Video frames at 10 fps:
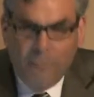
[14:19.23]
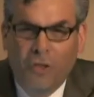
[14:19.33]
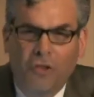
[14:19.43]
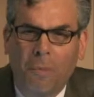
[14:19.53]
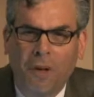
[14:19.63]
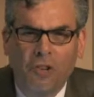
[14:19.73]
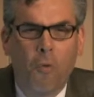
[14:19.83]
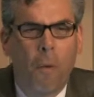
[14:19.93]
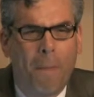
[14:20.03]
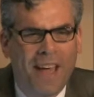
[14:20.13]
But there's a much
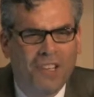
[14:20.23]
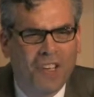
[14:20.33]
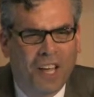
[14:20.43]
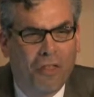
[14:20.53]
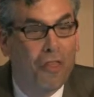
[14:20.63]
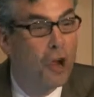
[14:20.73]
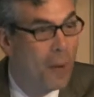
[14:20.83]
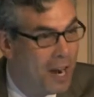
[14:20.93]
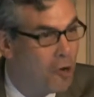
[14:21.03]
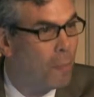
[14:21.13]
more basic
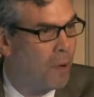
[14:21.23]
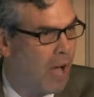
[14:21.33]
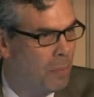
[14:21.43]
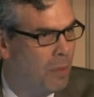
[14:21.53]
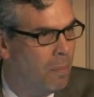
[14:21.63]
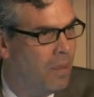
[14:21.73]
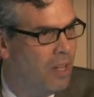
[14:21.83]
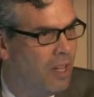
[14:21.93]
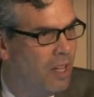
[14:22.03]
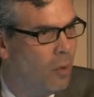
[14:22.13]
theoretical problem
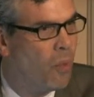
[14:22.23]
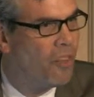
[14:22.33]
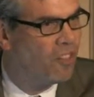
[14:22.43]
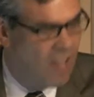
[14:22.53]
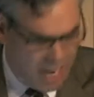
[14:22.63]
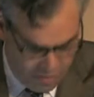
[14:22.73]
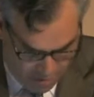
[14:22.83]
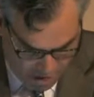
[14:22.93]
with this kind of